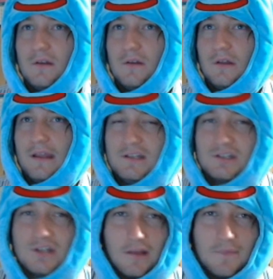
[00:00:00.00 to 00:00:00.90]
each
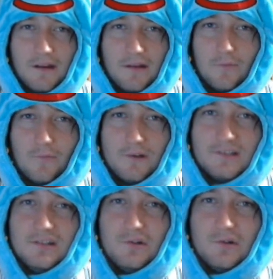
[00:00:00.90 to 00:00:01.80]
time that I went
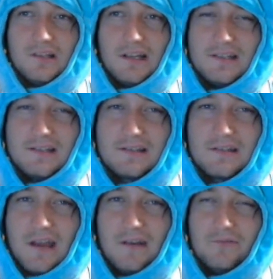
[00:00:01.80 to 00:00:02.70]
to do it, I just
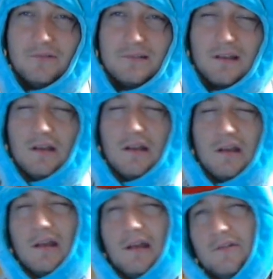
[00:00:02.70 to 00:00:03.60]
kind of was like,
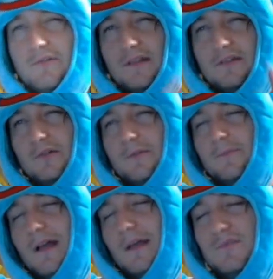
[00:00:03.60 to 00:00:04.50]
ah, I don't feel like doing
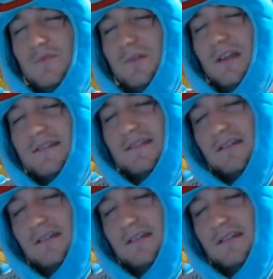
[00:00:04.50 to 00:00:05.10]
it. I'm super lazy.